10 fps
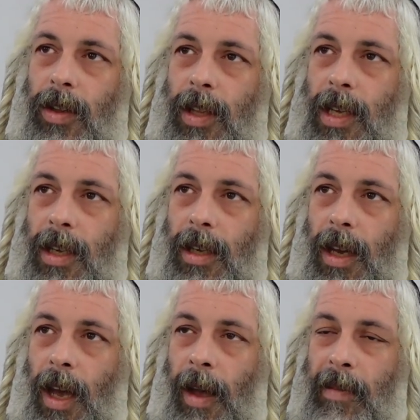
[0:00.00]
the
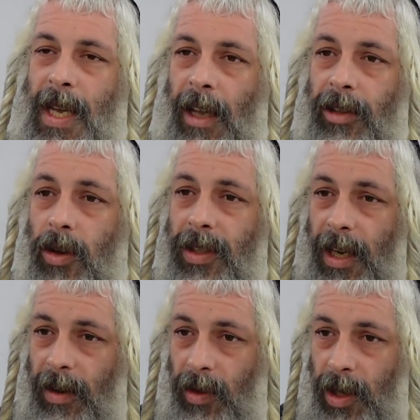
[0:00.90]
mialdot
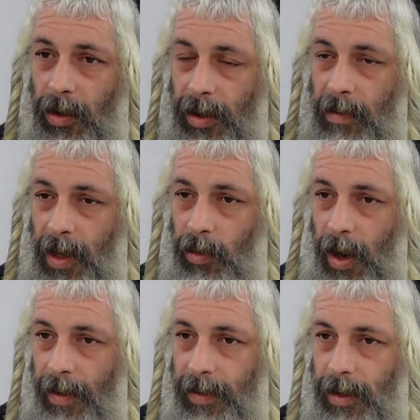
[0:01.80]
ha'ivriot, the
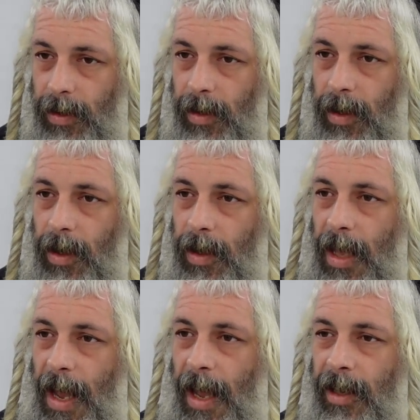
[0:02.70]
midwives,
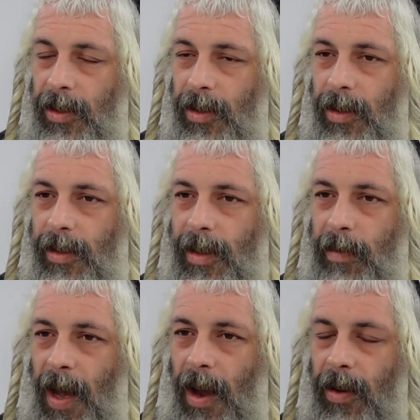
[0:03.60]
they answer to
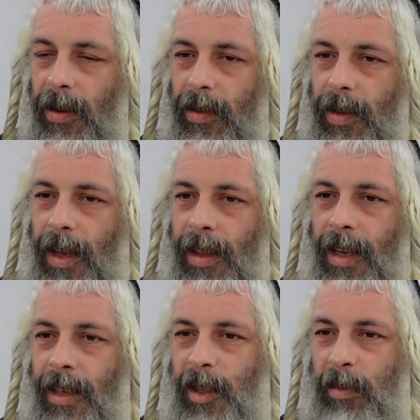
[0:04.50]
Paro, and they
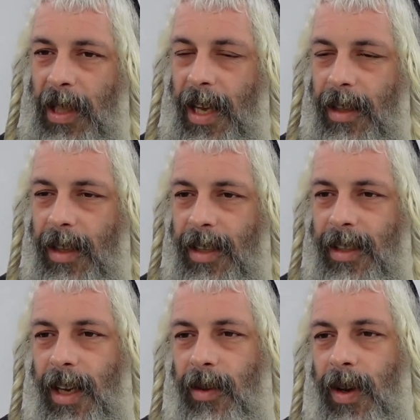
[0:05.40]
explain, they
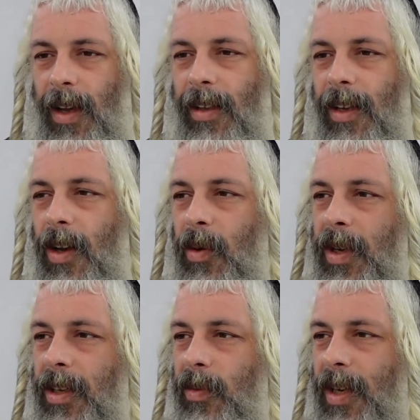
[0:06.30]
say, well,
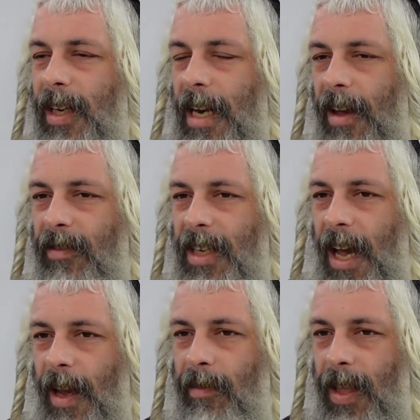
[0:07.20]
we didn't have
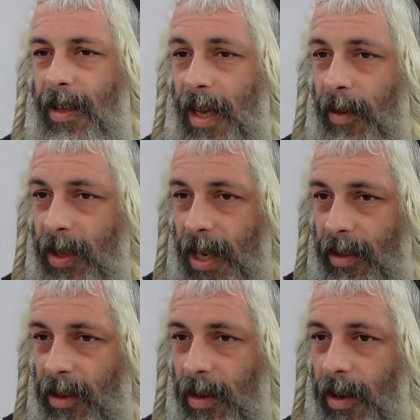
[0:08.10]
time. By the time we
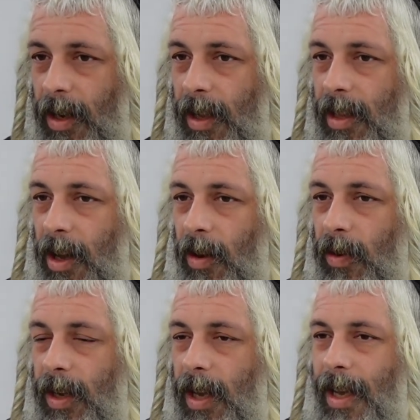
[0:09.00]
get there, they
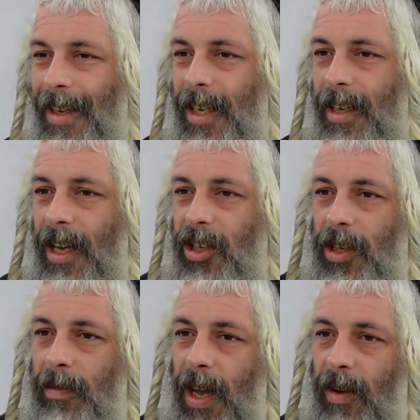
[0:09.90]
already, ki
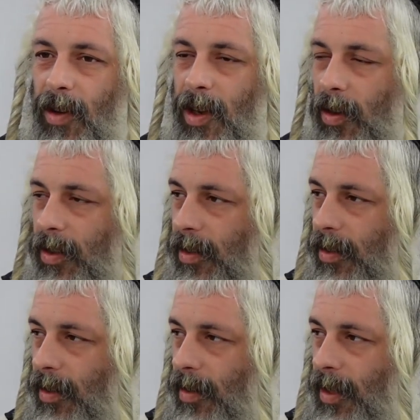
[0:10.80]
nashim ha'ivriot,
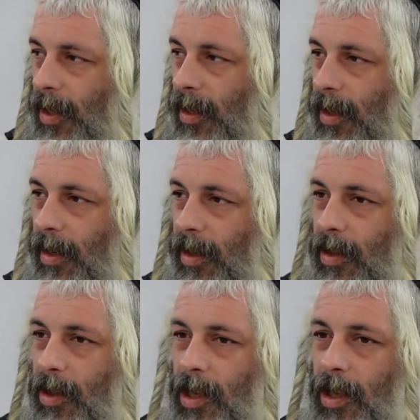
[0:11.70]
the
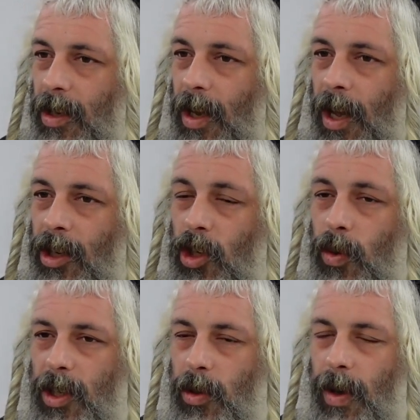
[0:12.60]

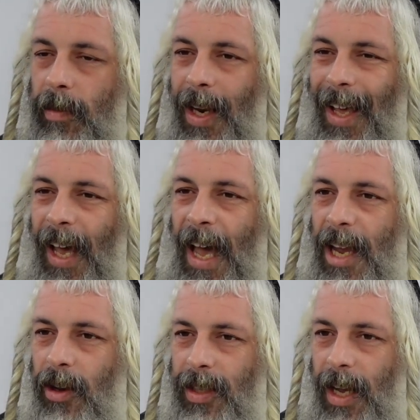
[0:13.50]
Jewish women,
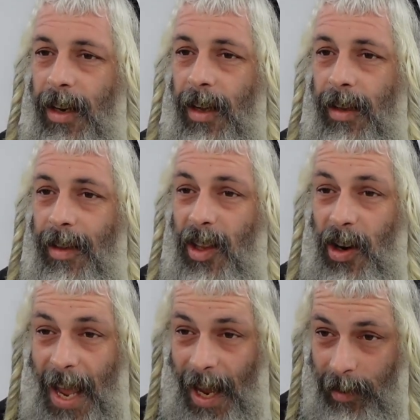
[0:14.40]
chayot hena,
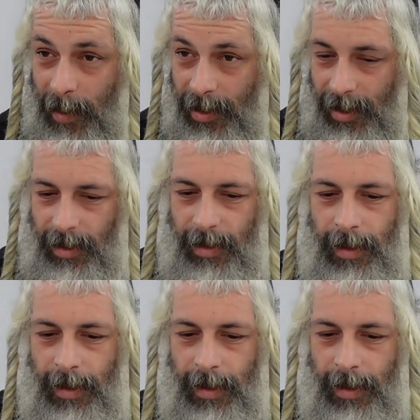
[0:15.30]
they're animals.